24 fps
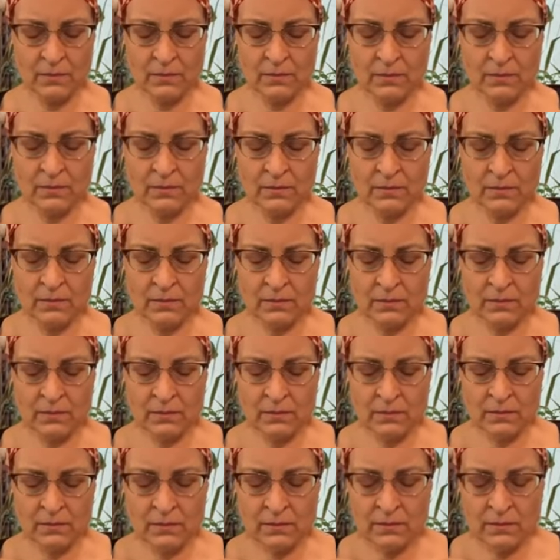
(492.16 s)

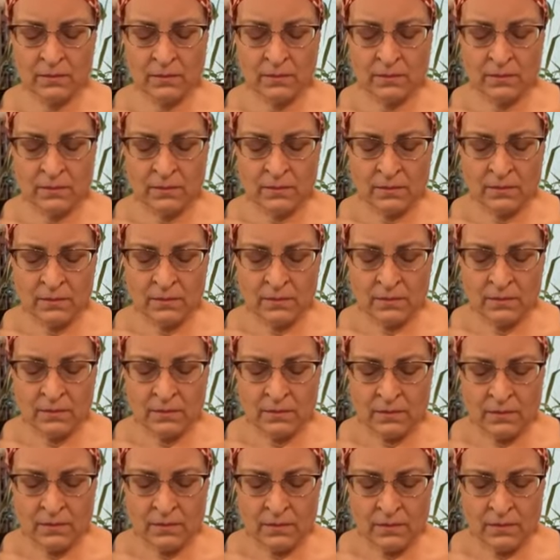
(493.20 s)

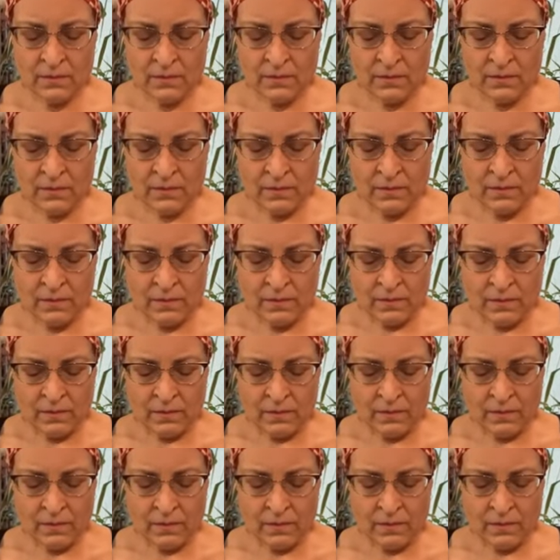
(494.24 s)
No one is speaking in this clip.